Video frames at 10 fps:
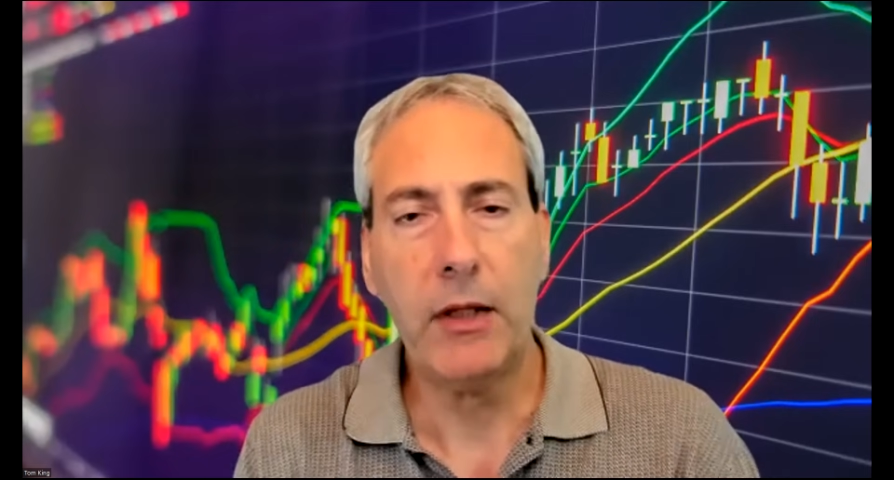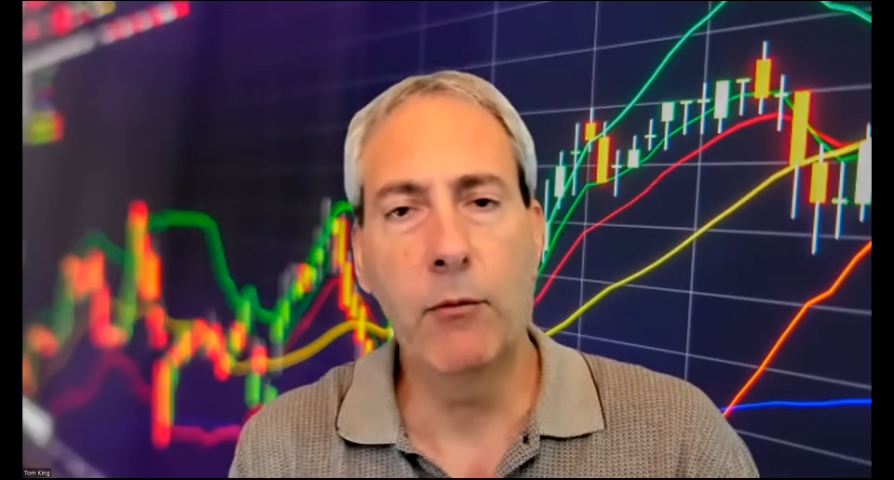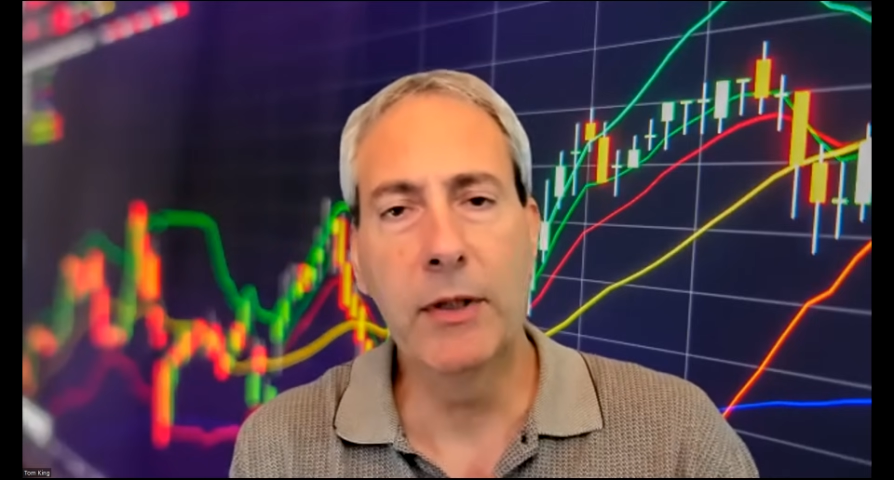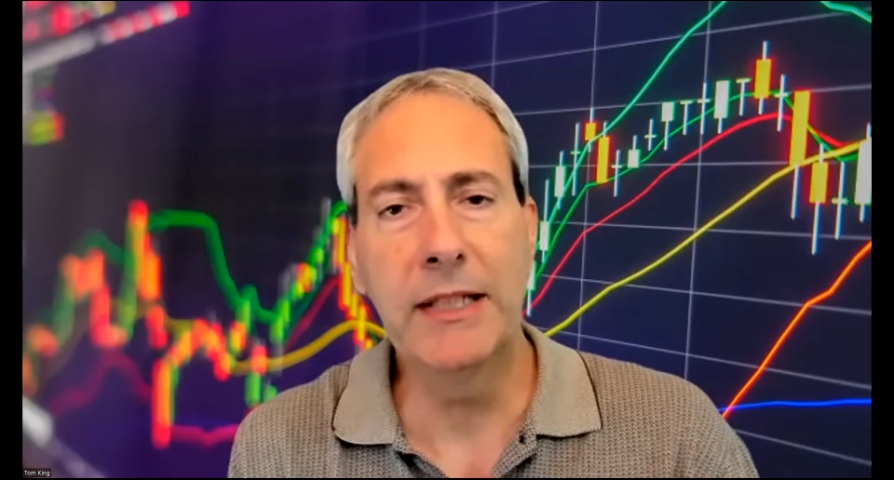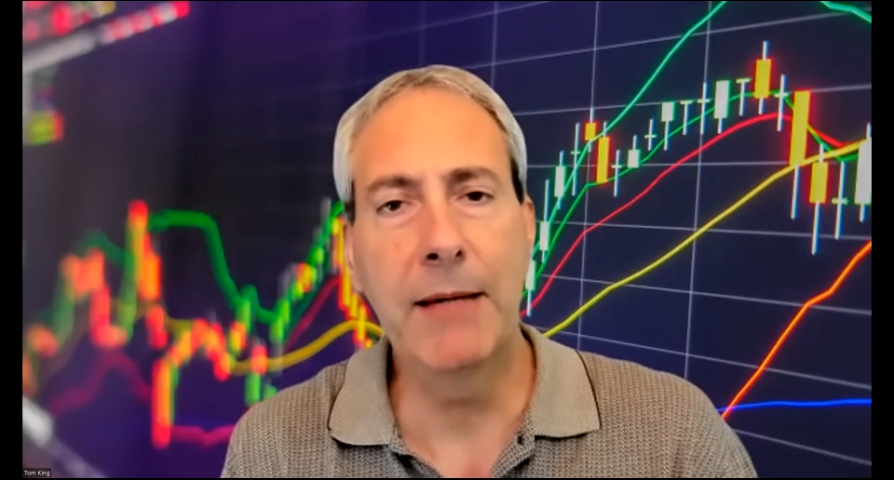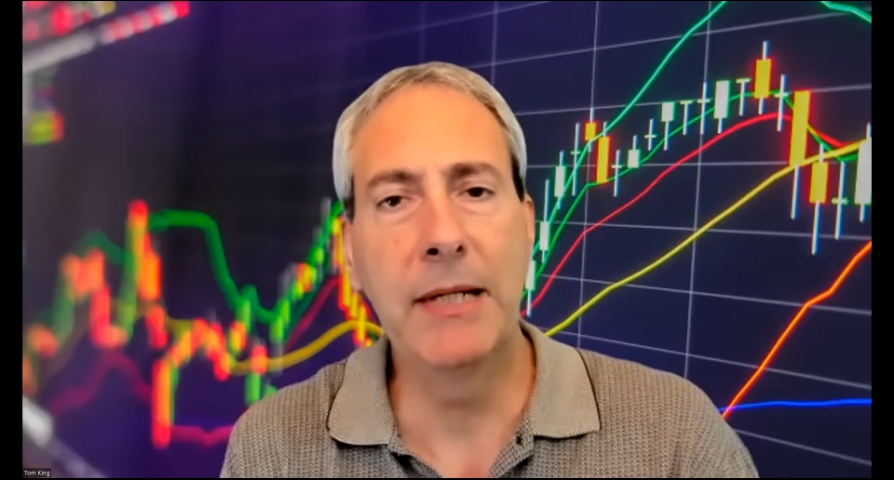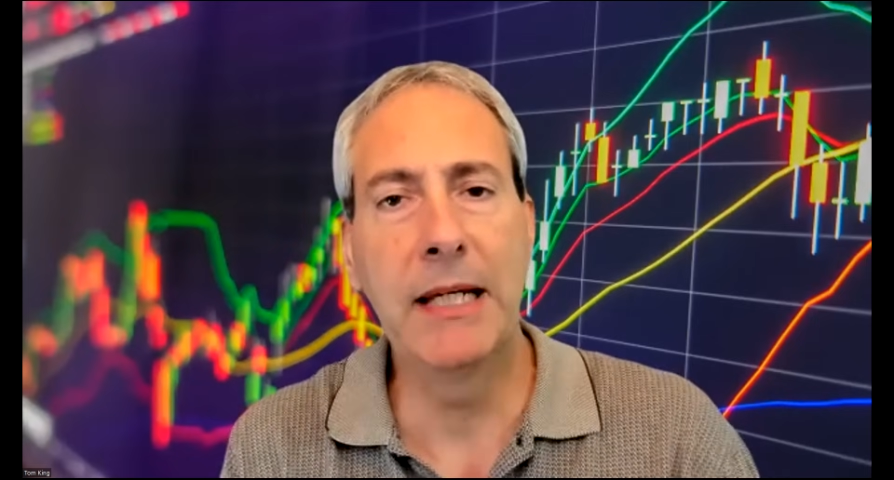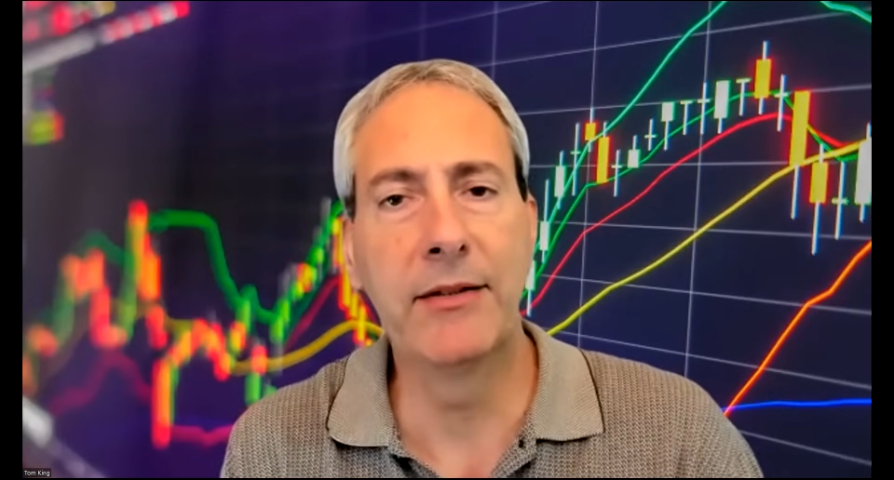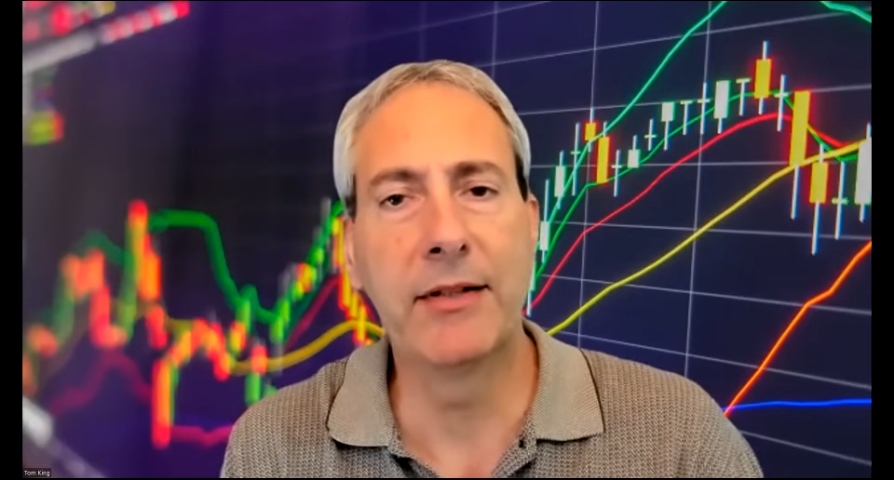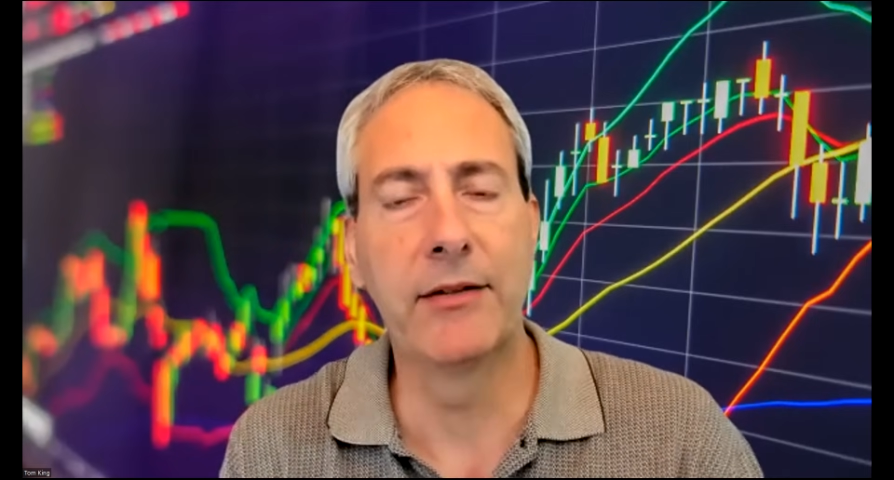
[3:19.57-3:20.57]
What that
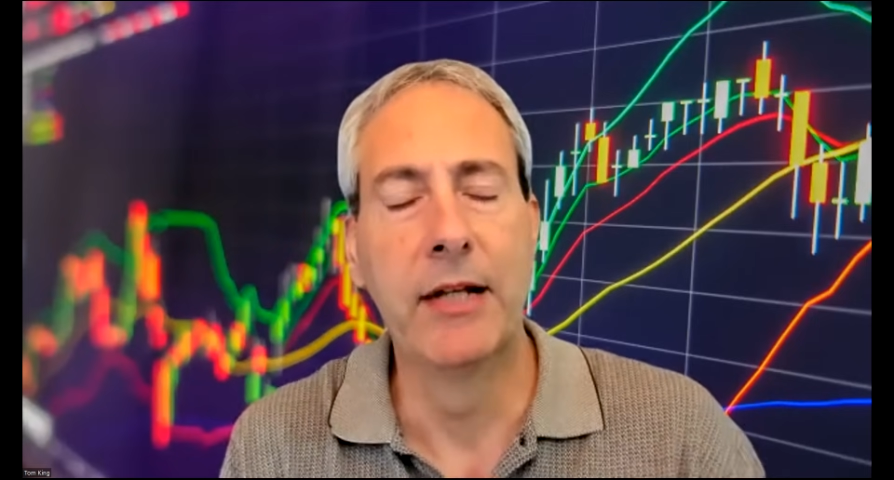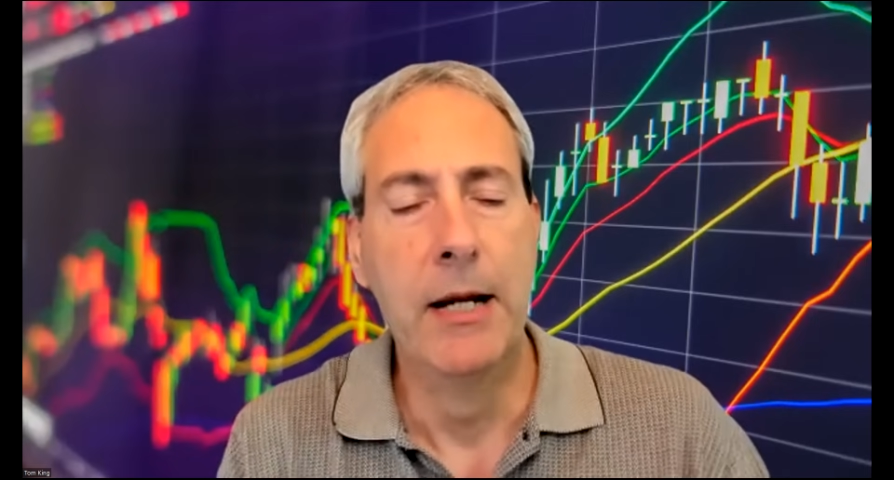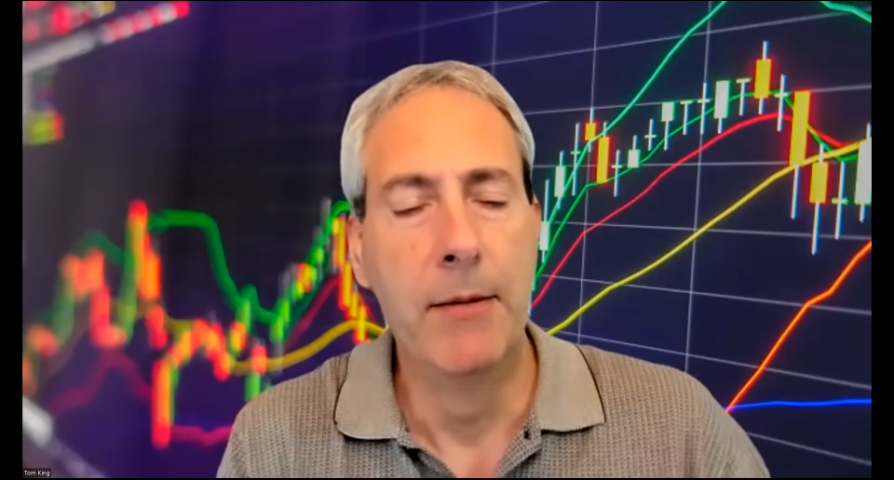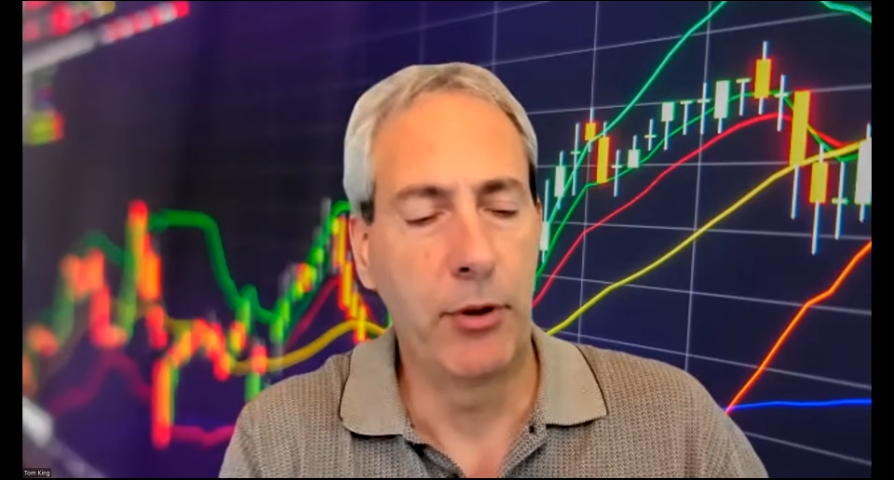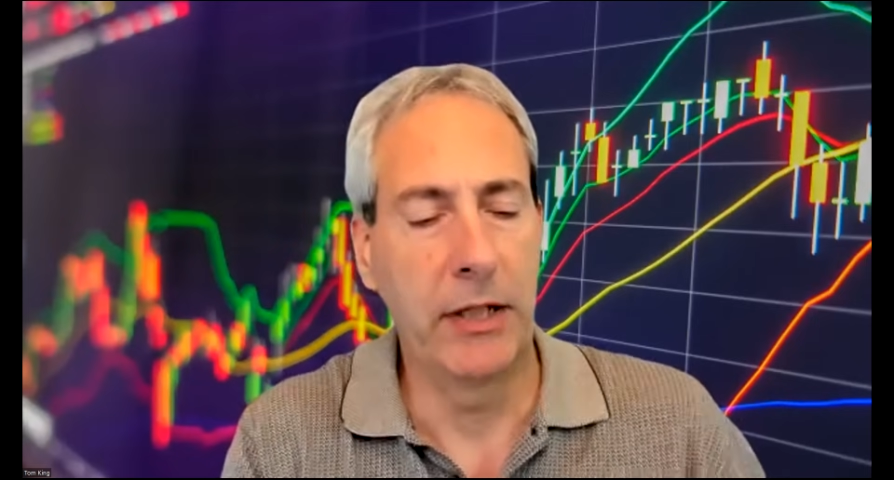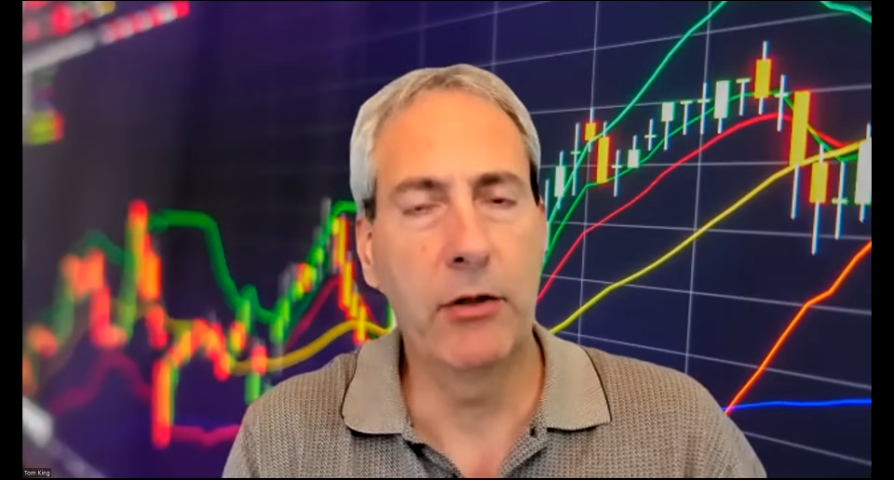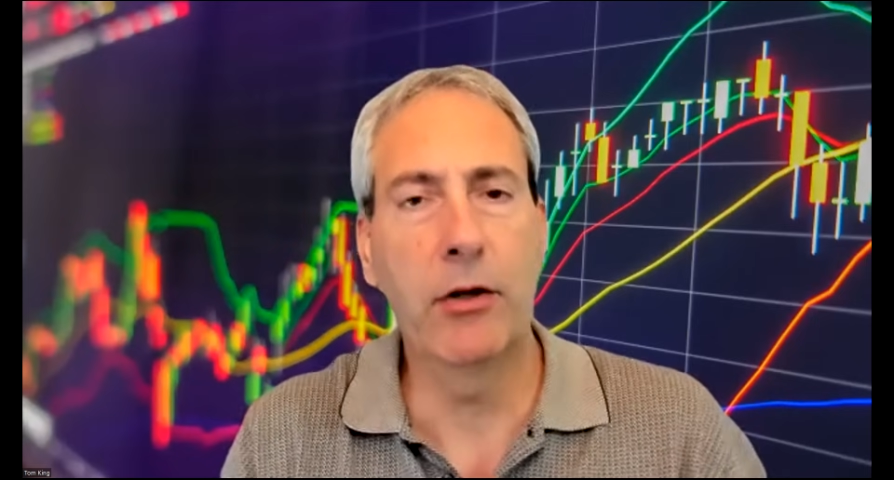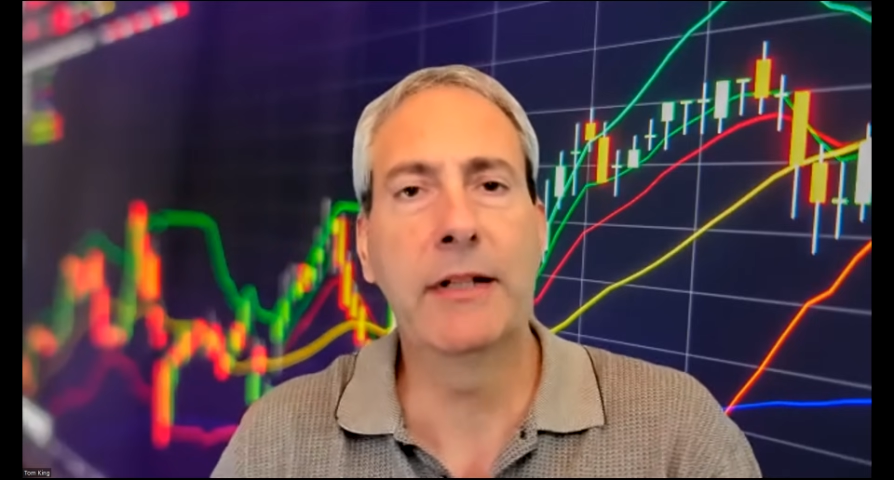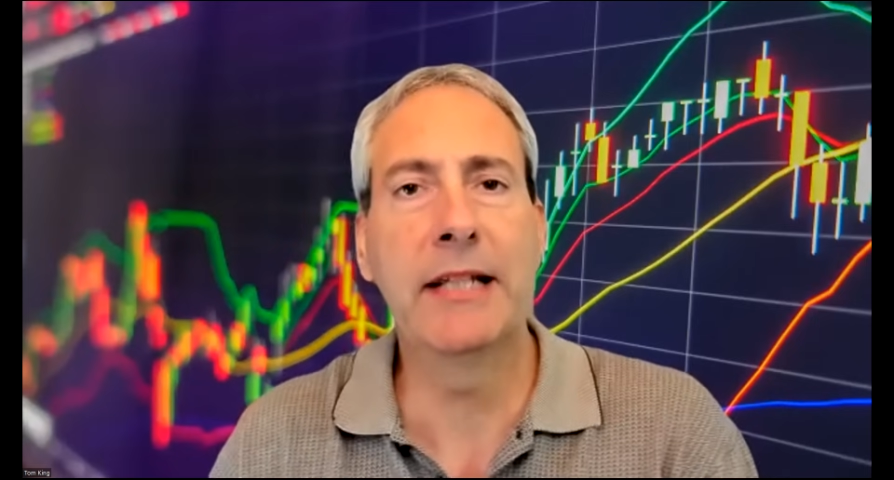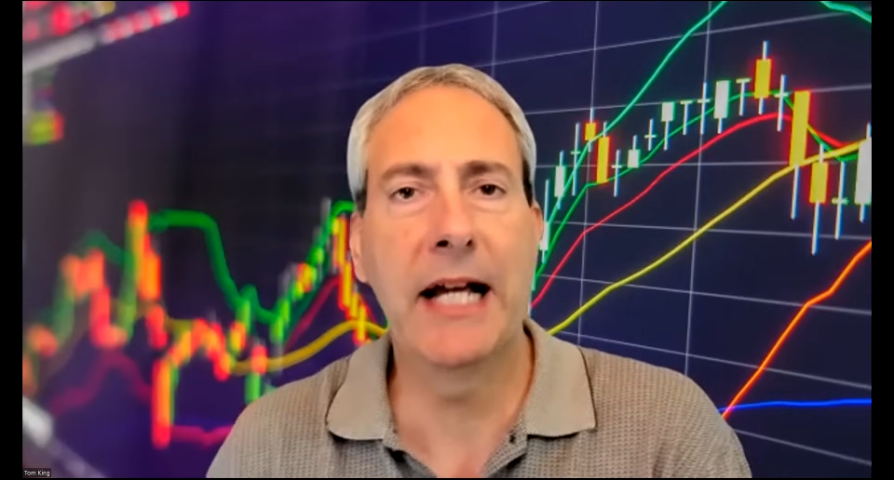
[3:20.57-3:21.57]
means is
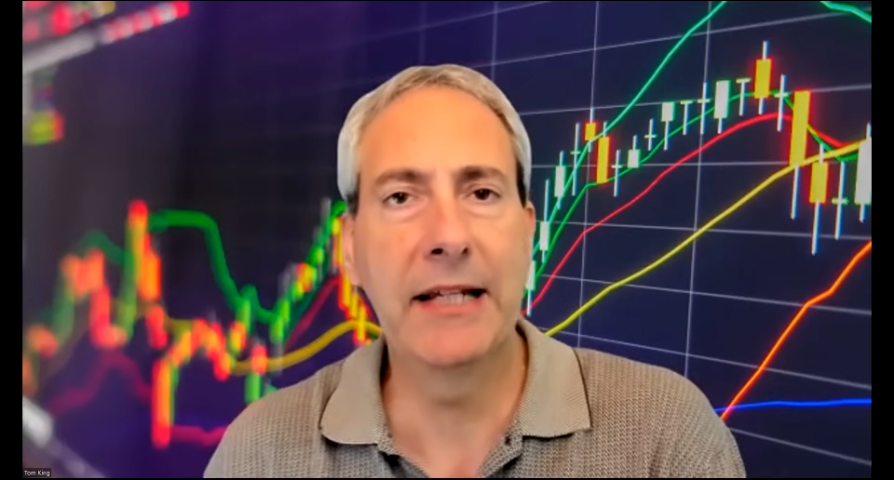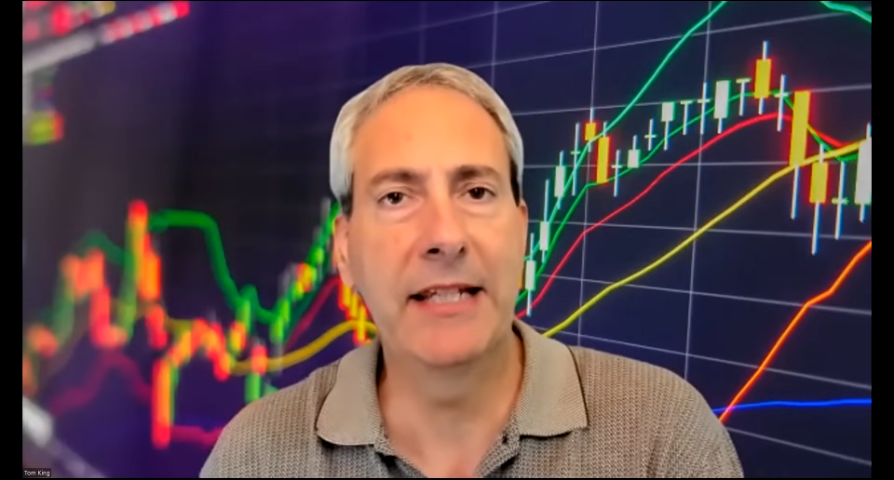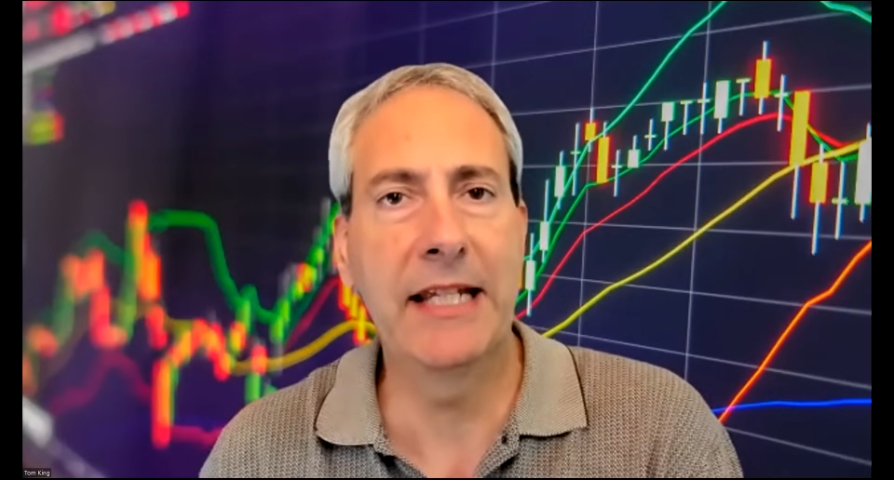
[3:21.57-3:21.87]
prioritize